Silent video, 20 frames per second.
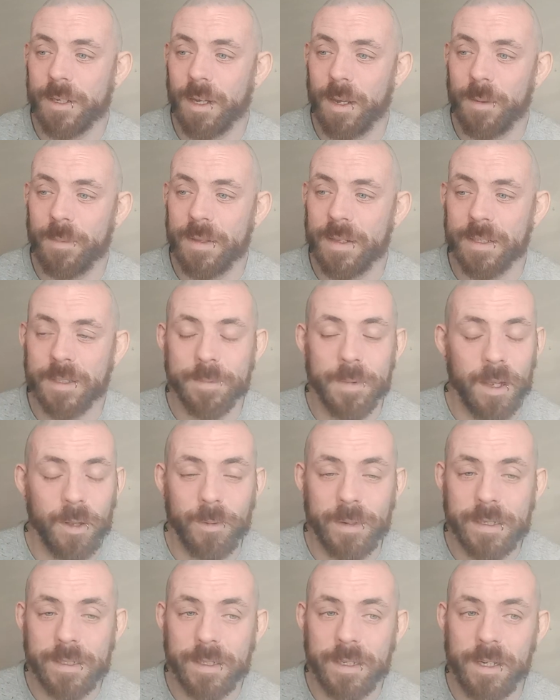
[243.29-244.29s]
time and they smell
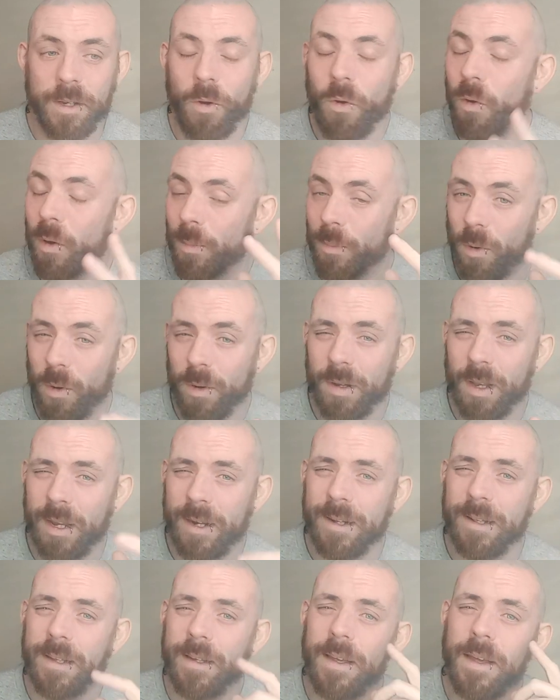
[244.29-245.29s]
whiskey, or more
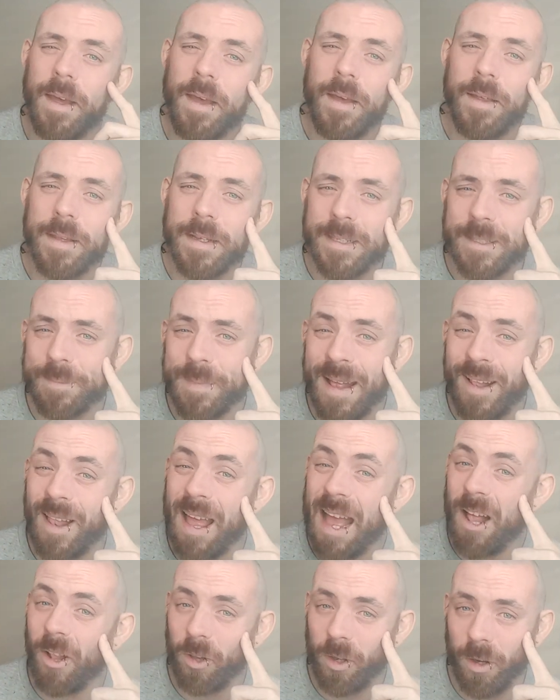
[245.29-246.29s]
likely they smell
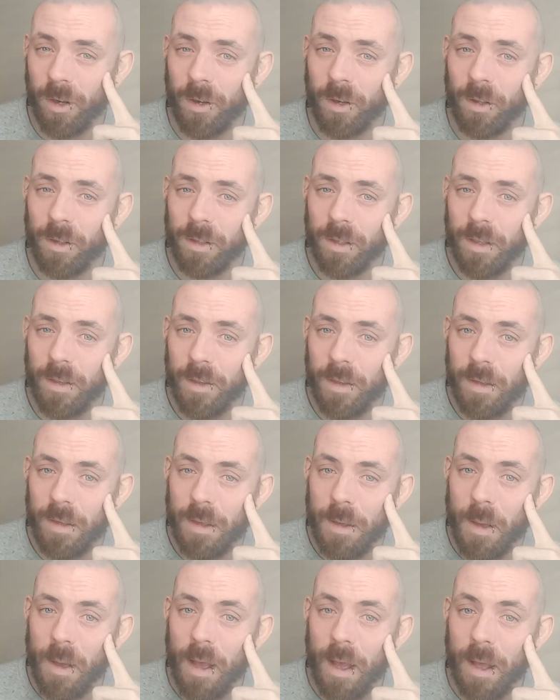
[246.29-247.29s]
alcohol.
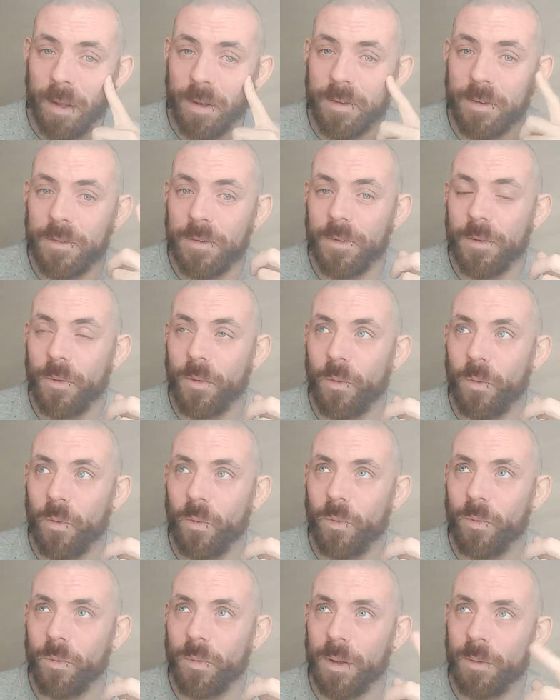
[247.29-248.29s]
And
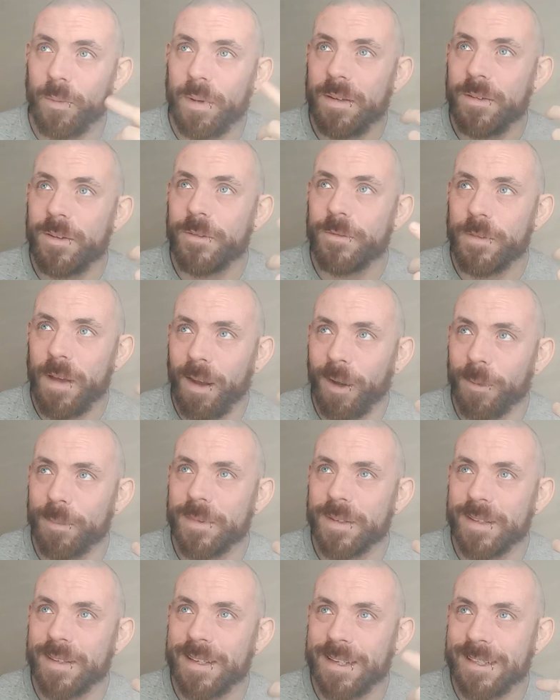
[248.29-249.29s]
well, we
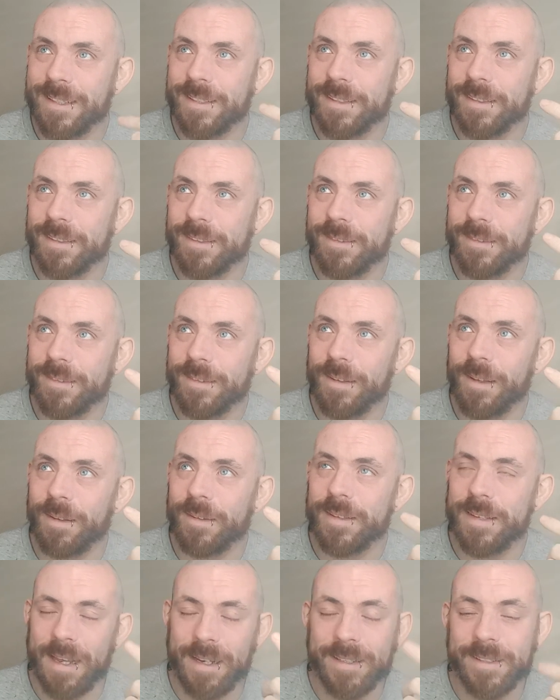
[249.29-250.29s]
developed these
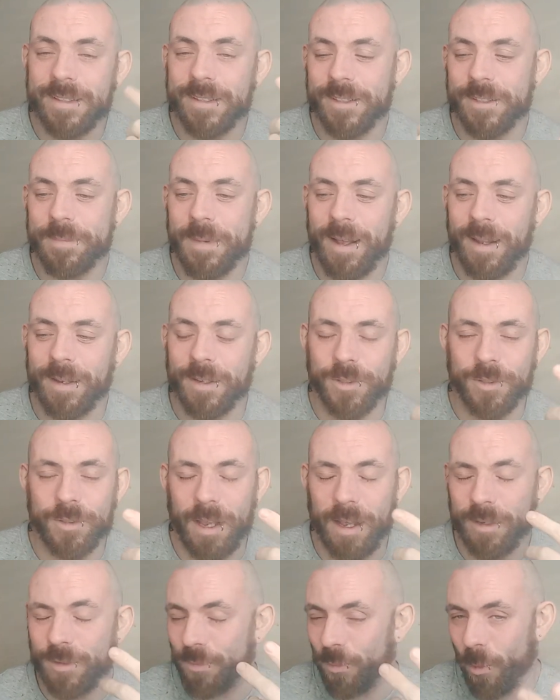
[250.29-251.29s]
taste and smell
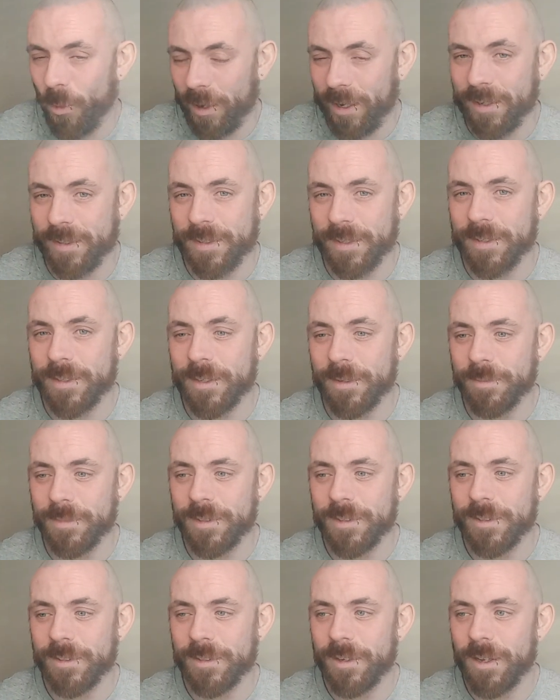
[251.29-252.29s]
as warning
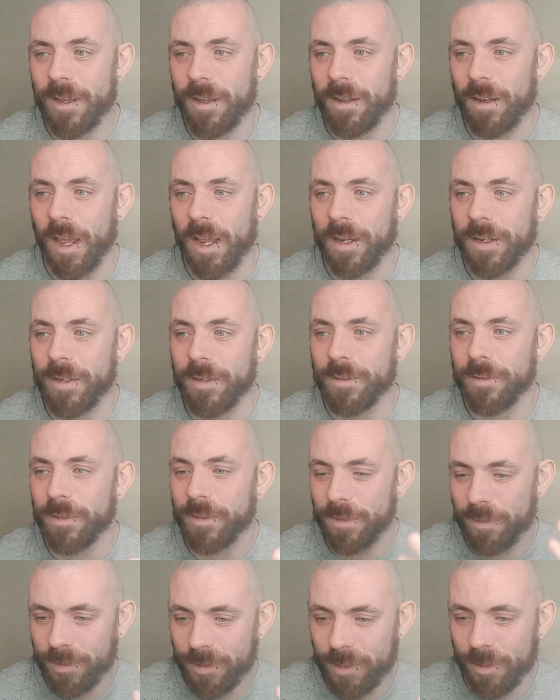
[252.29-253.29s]
systems. Like,
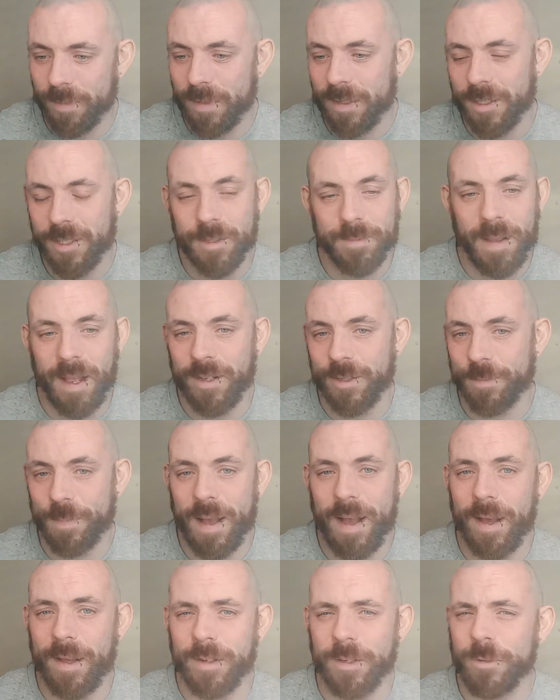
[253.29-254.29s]
something smells
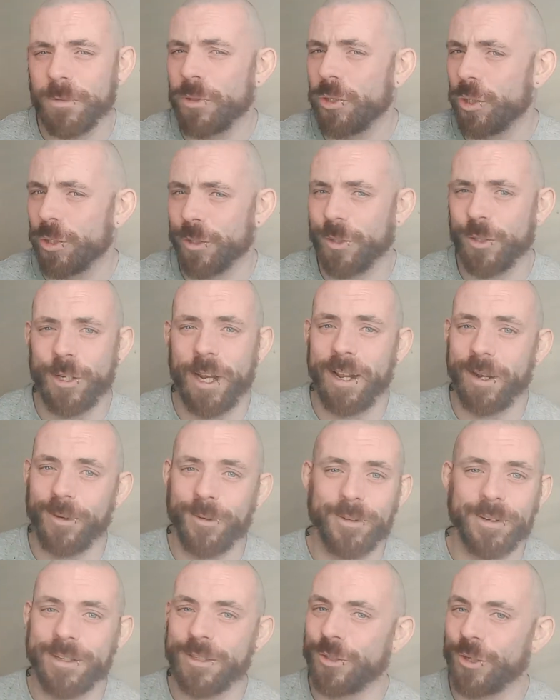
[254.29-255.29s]
bad, you just
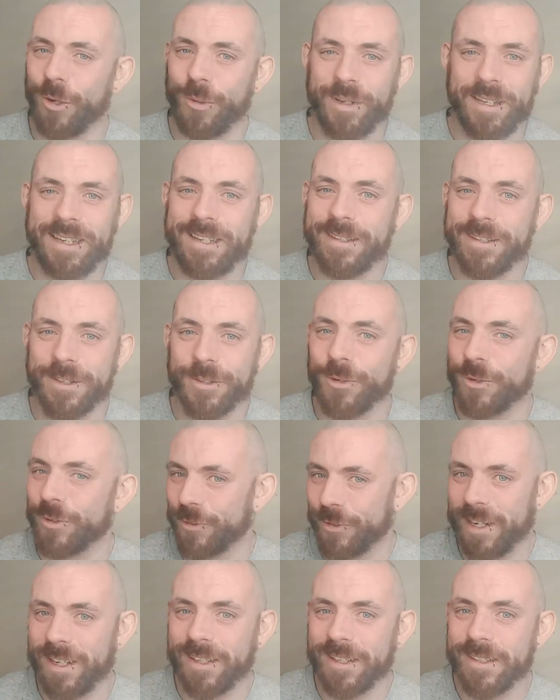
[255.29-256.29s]
generally don't eat it or
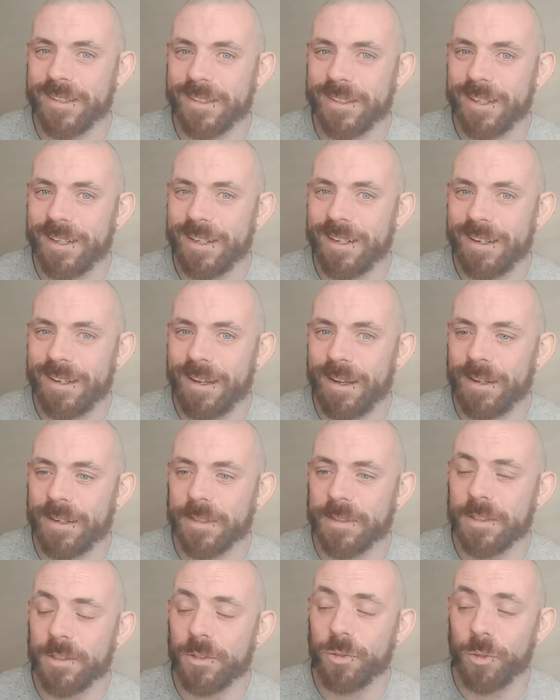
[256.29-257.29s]
drink it.
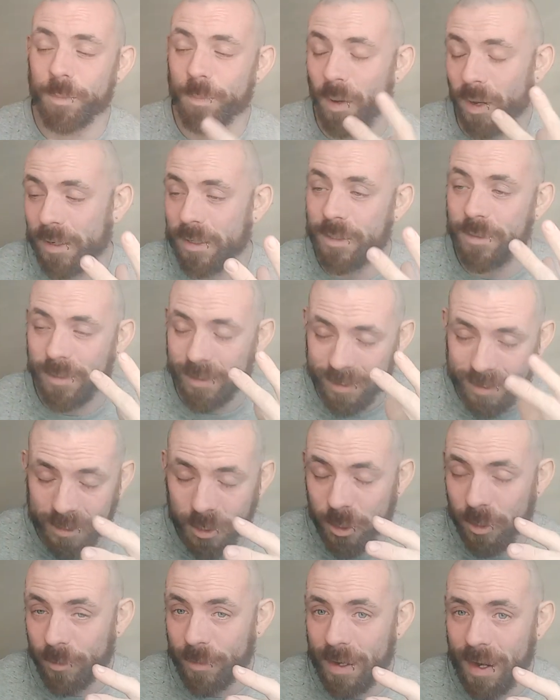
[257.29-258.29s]
As your body's
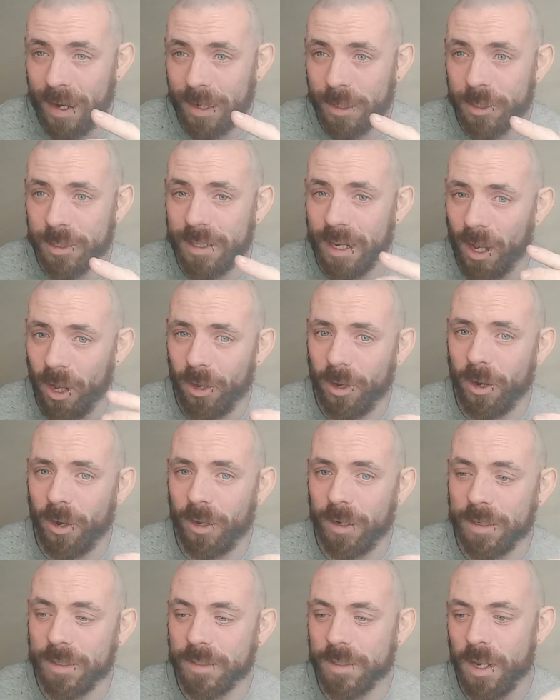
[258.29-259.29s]
initial reaction to
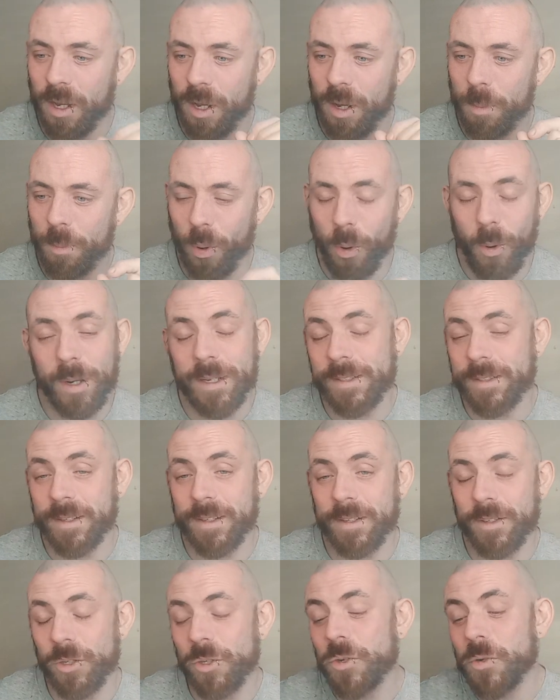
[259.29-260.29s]
alcohol is
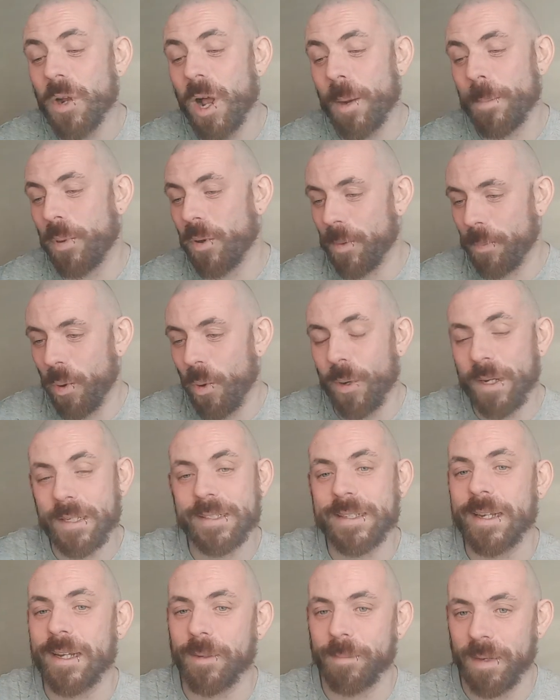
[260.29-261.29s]
poison, do not put
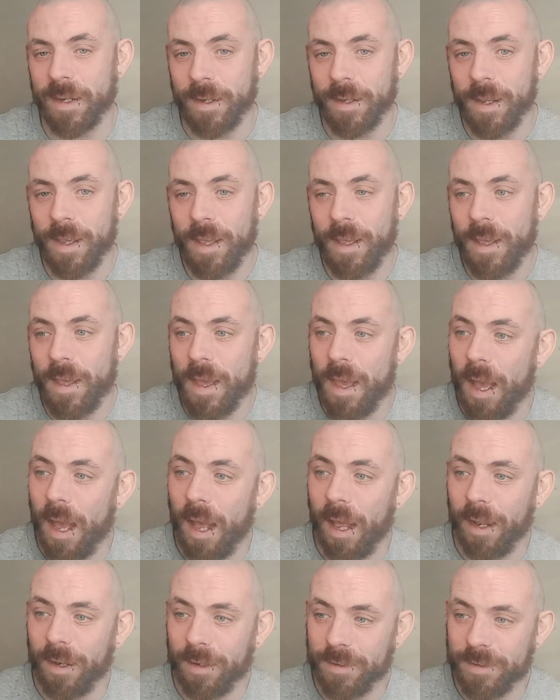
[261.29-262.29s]
poison in me.
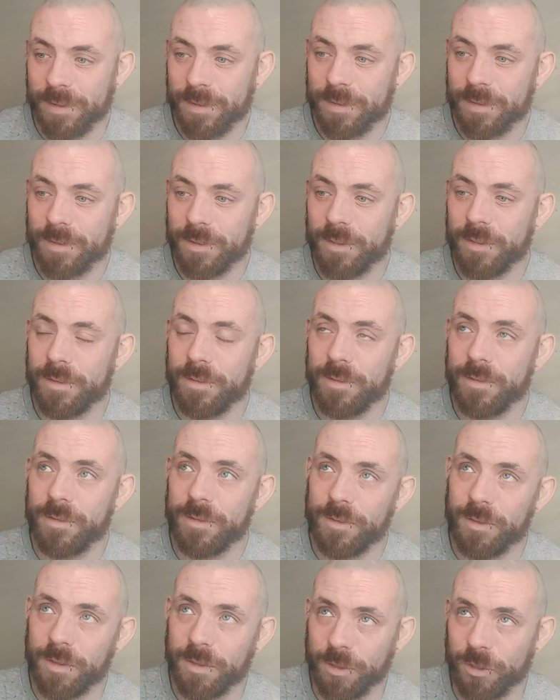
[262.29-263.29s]
And
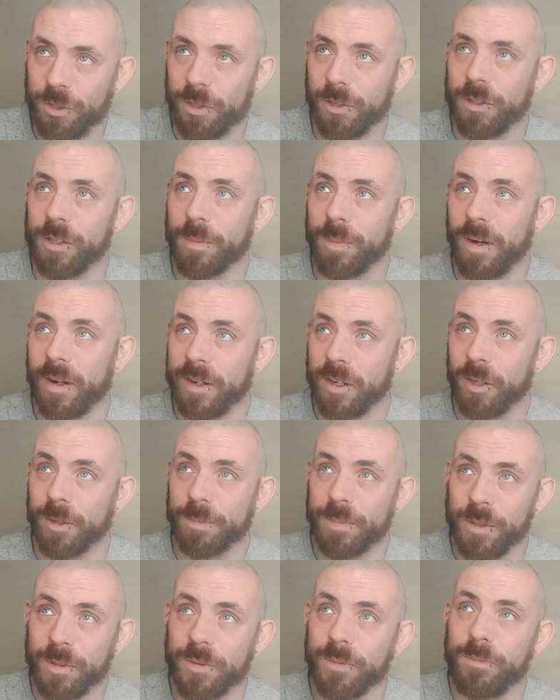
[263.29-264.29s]
to shut your body
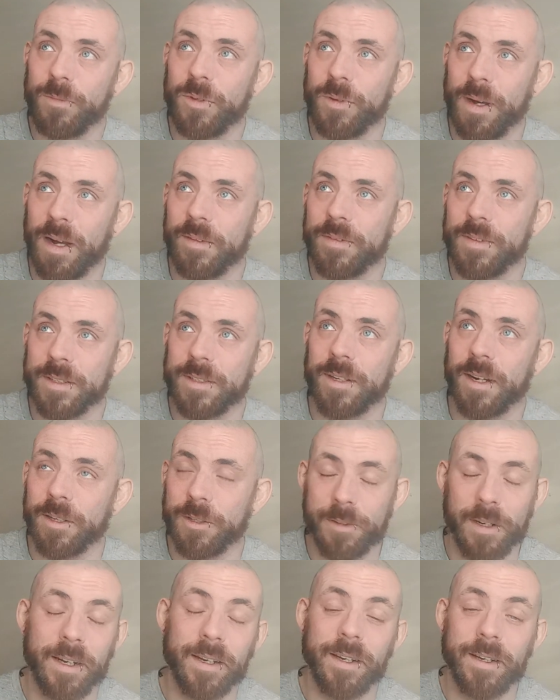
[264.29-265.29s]
up, you do have to start
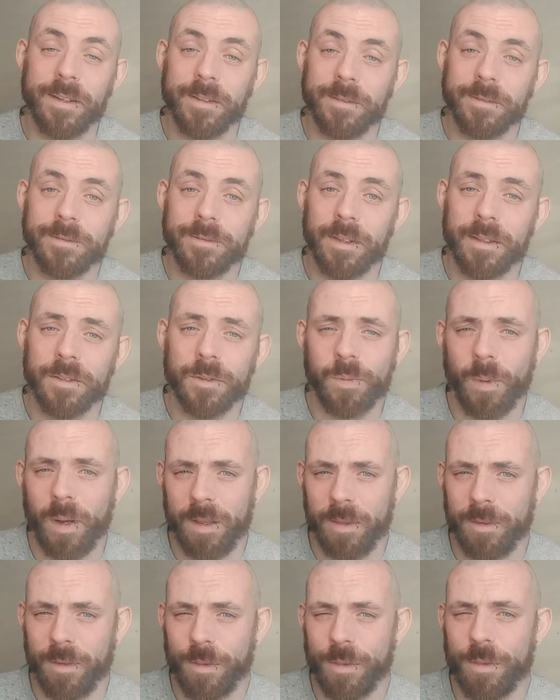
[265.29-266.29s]
drinking. That's why
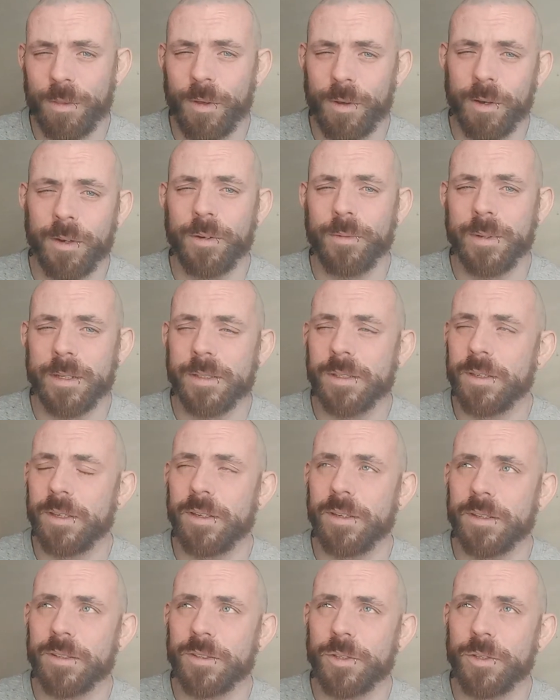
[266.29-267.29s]
the third
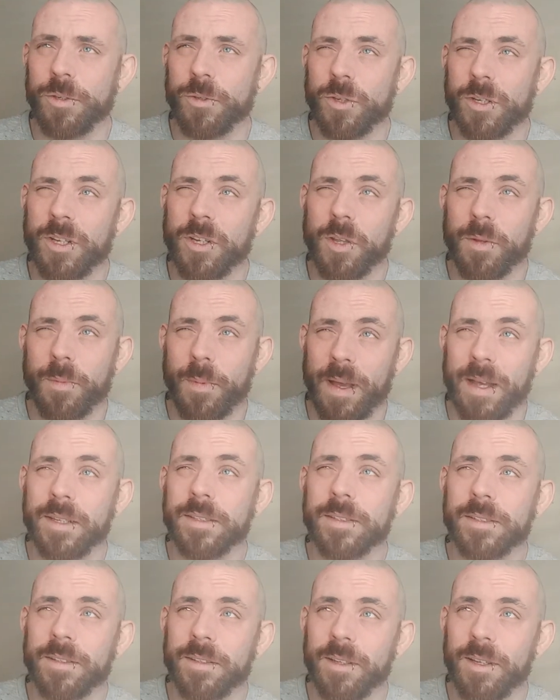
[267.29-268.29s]
whiskey is usually the
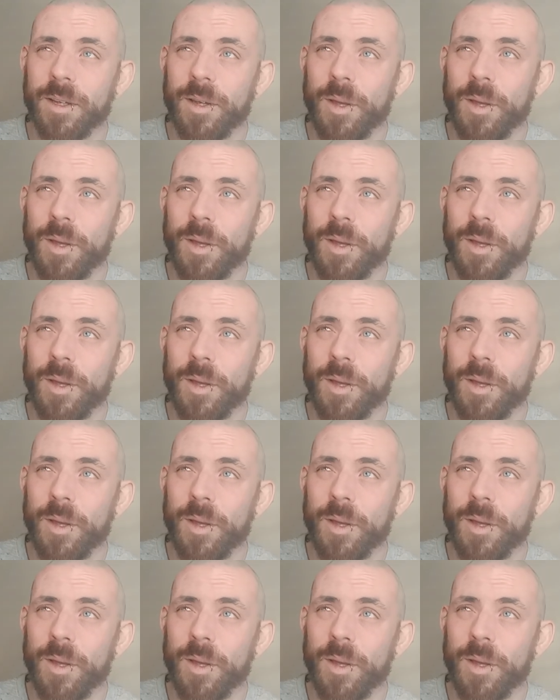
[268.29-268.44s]
best,